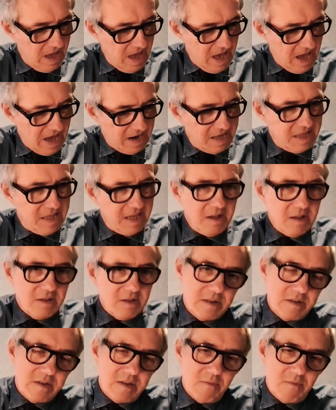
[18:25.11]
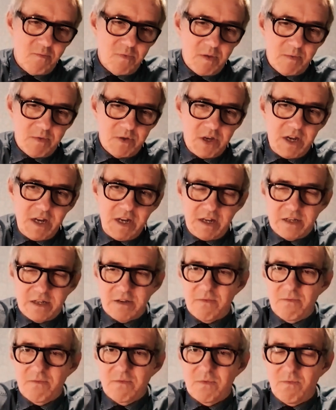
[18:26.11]
And I think yep. the genius
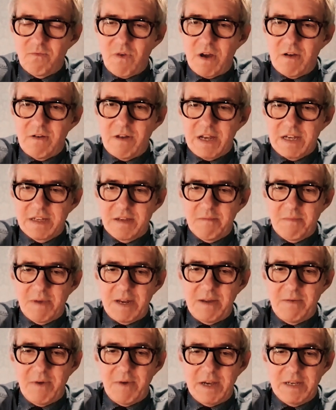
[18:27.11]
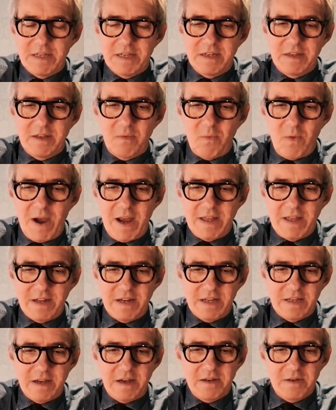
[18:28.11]
of Rolex in many ways is the way that
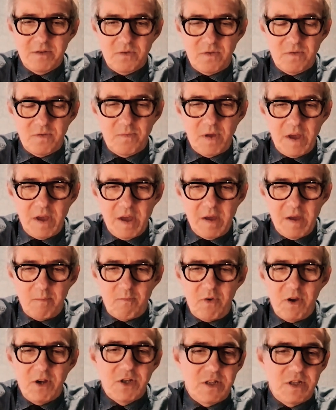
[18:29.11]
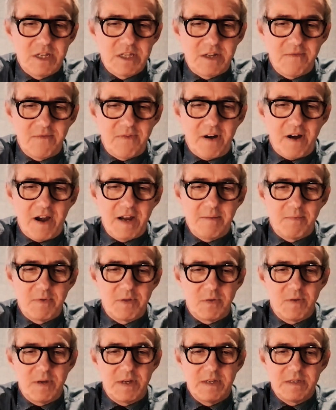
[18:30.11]
it does sort of bridge this divide
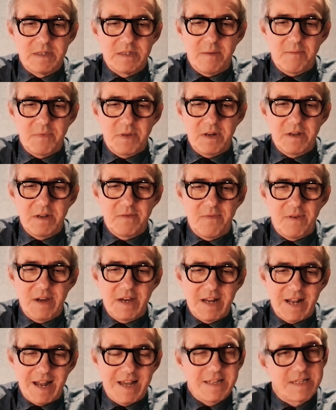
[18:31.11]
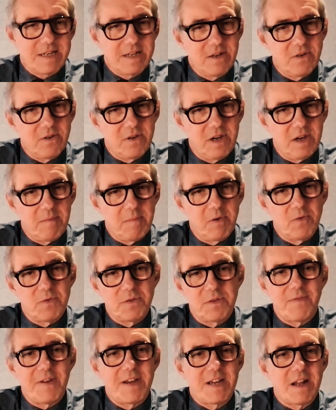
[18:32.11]
between something that's very classic looking, but
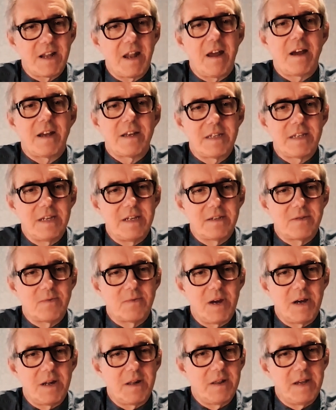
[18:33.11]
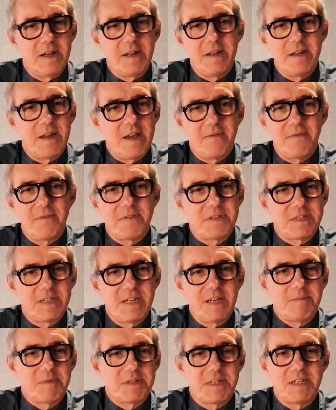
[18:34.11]
also very classy as well. It never
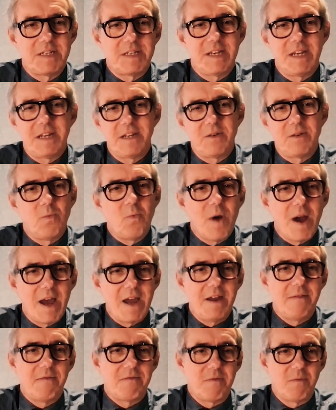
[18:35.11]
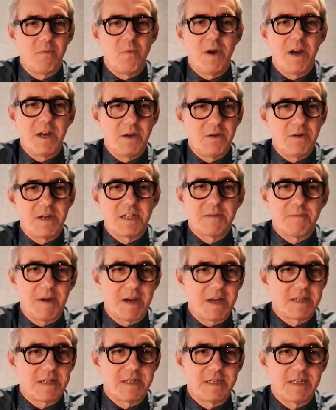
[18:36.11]
seems to sit away from where you'd
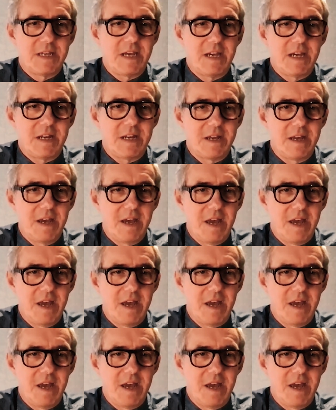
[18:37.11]
expect to see it.